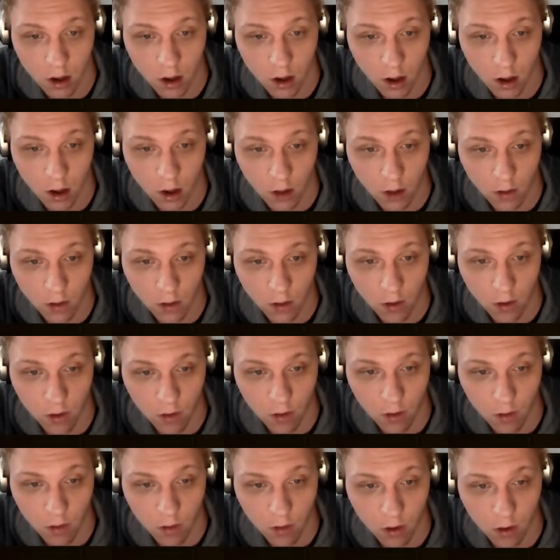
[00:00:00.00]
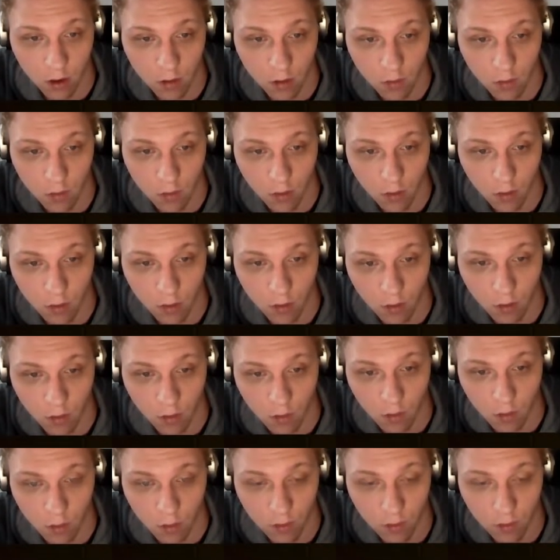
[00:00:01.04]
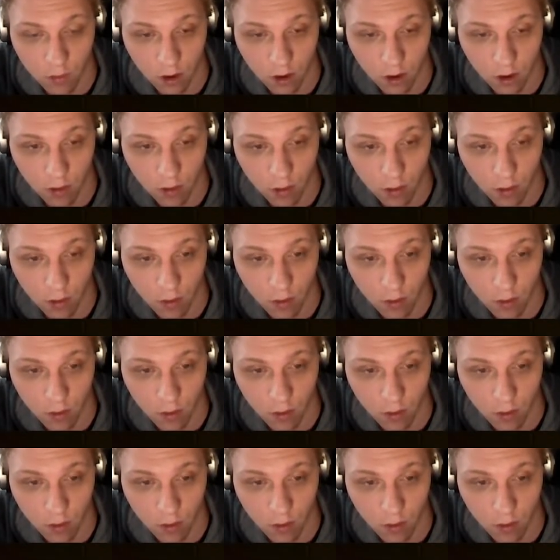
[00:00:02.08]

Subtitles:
Under here, we're going to go over here